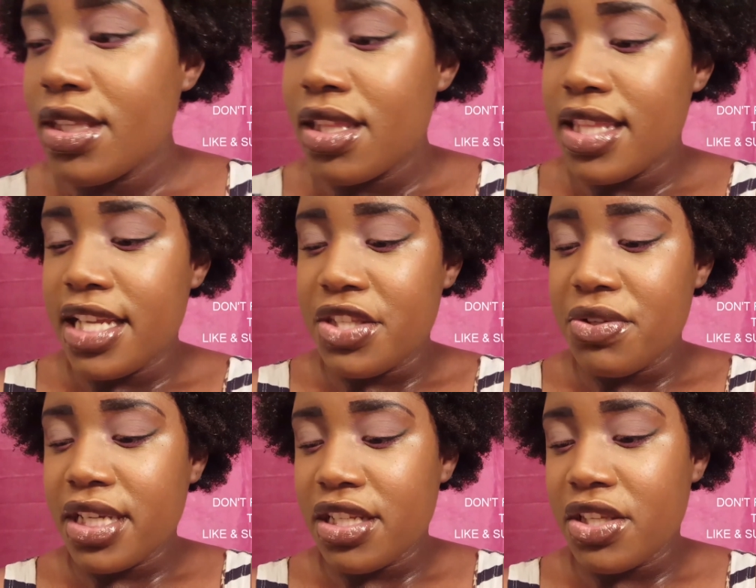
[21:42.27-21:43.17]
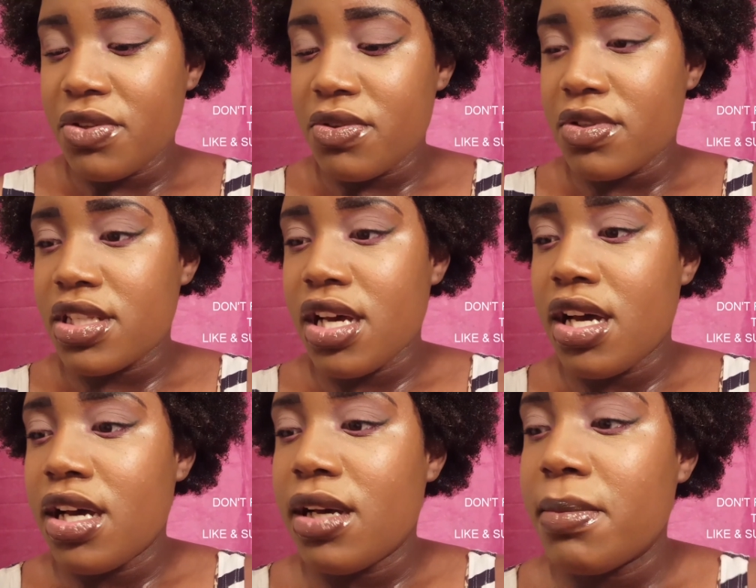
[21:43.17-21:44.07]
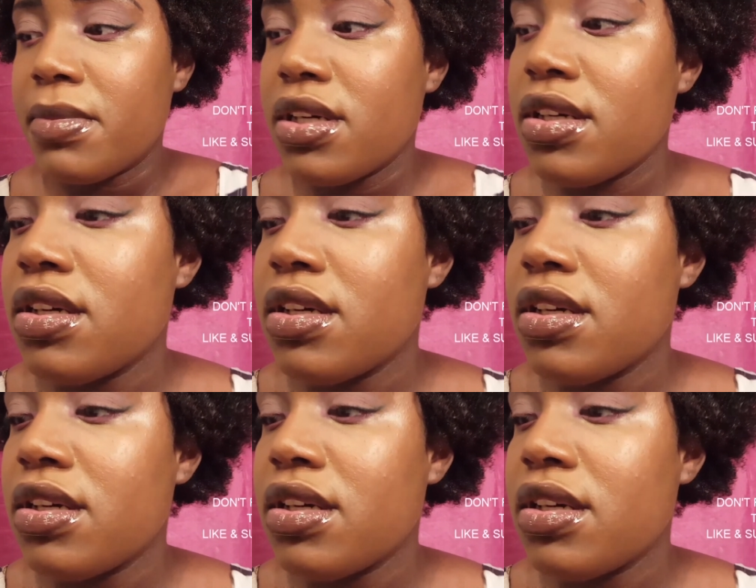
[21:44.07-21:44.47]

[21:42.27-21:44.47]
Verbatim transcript: then you can use um,